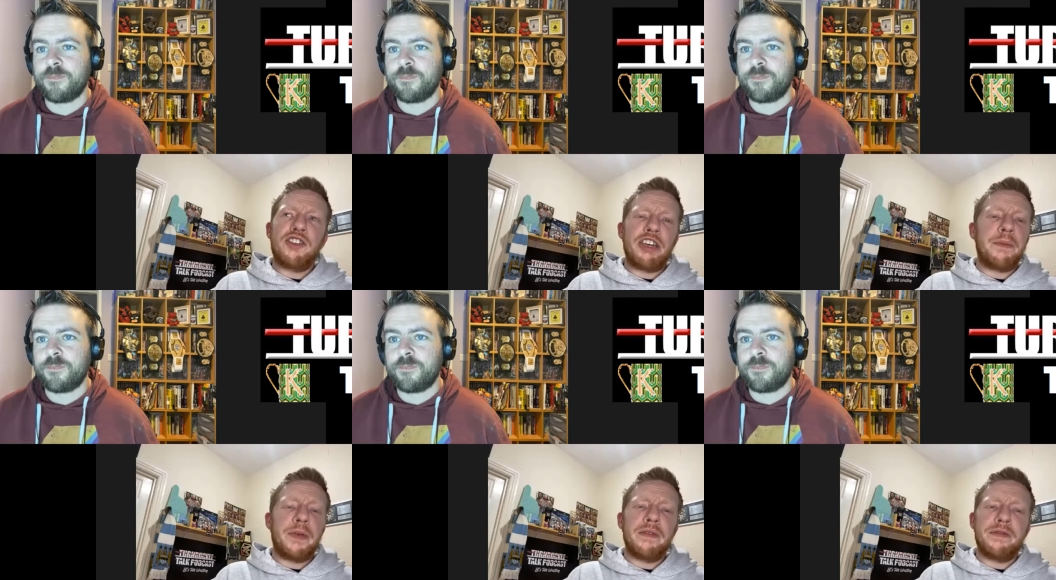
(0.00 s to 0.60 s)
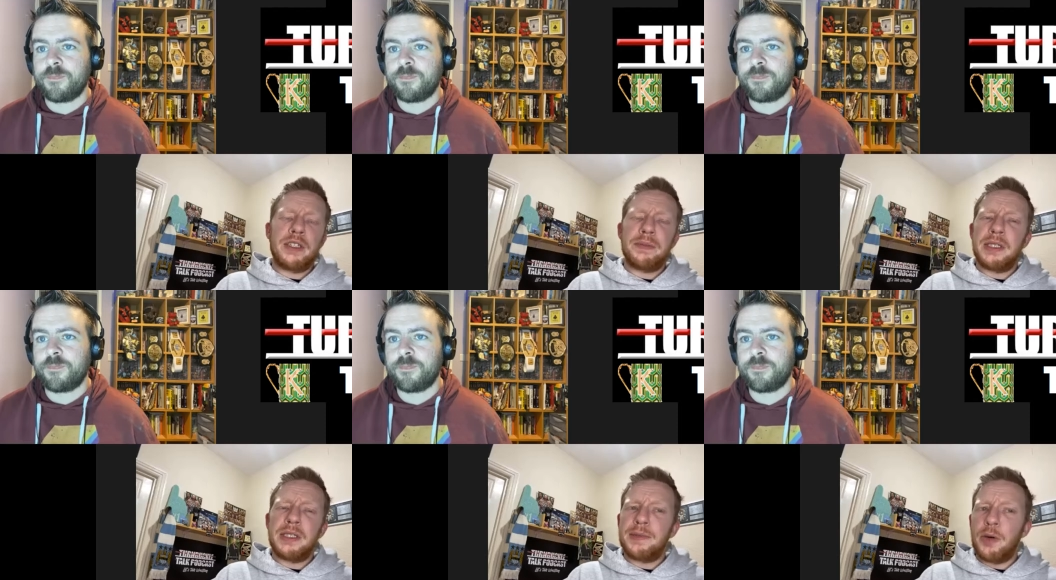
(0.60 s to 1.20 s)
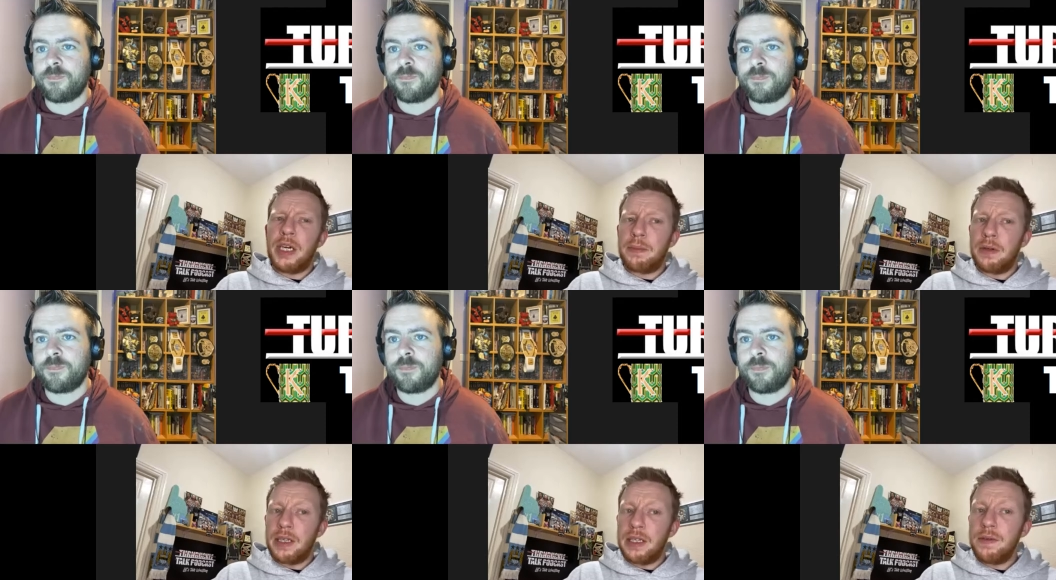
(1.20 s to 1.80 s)
Speaker 1: champion for WWE, I
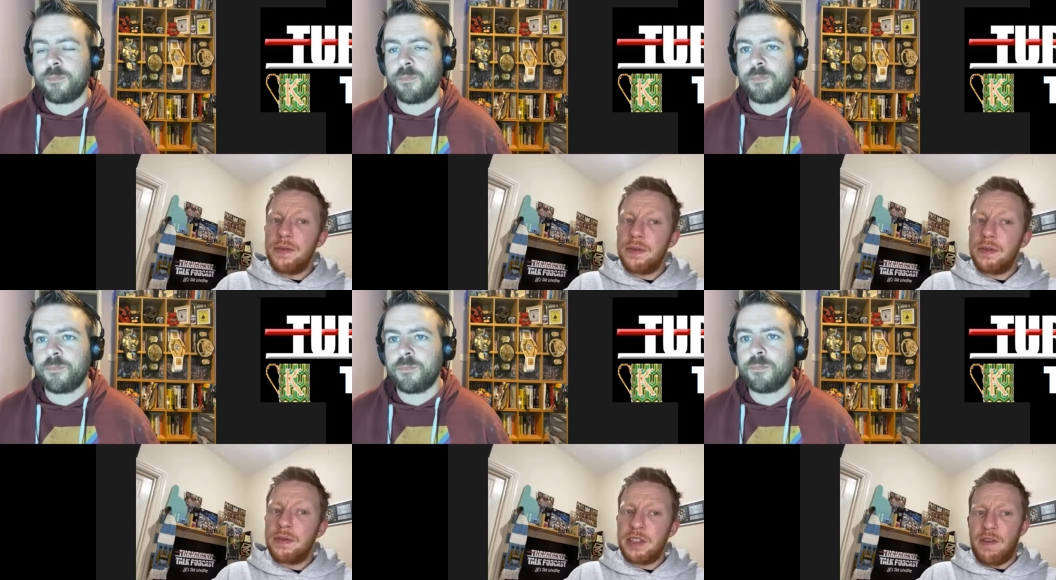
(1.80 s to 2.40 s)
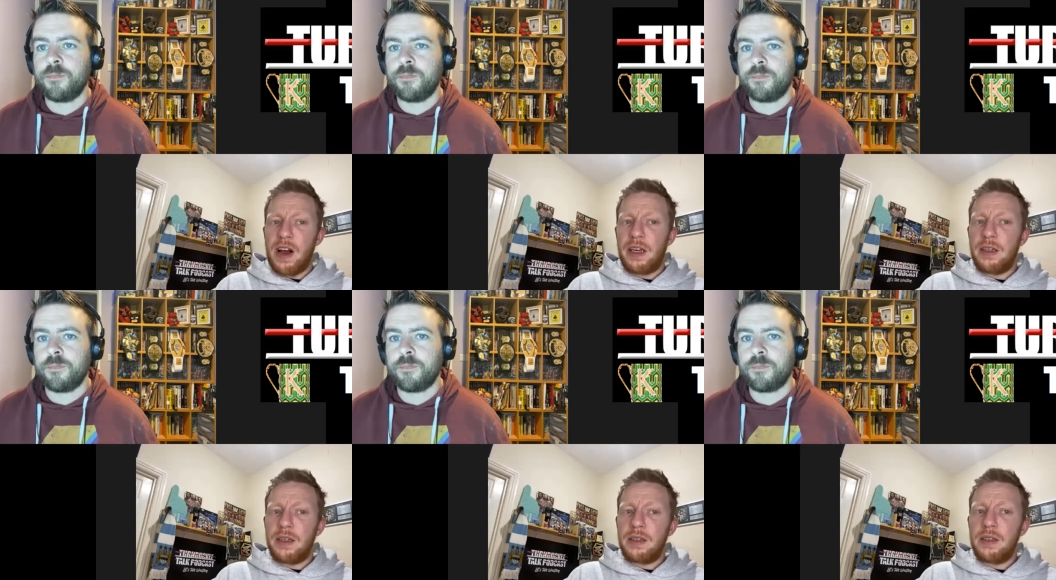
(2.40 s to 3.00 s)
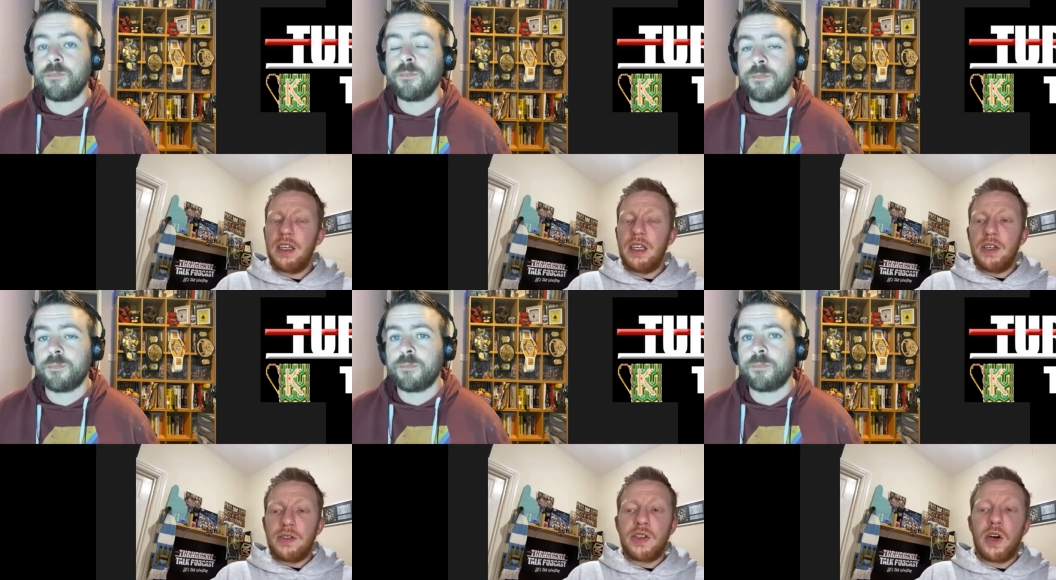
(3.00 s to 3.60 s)
believe. Is that right? Mm.
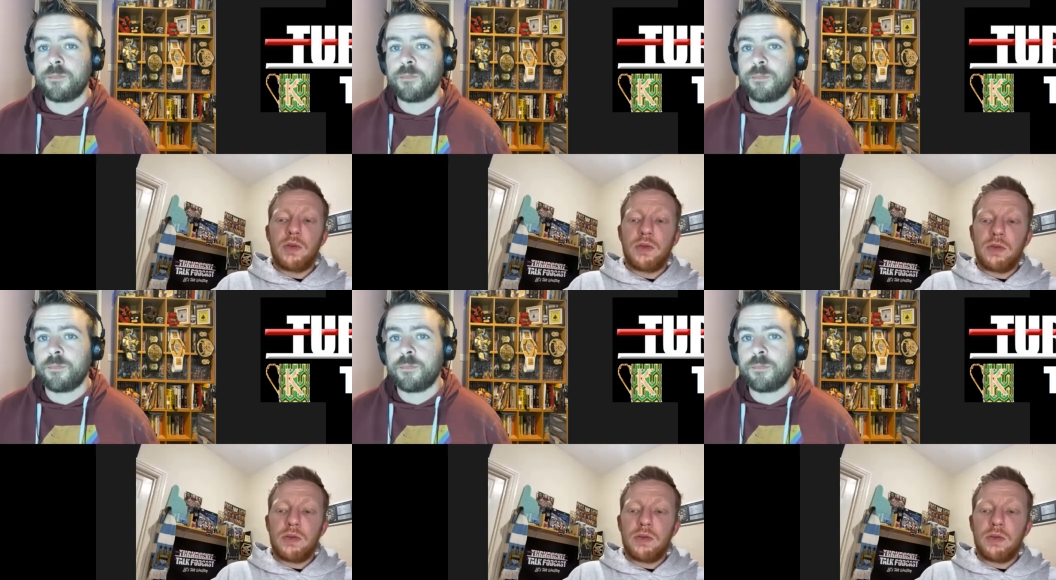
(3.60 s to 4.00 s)
So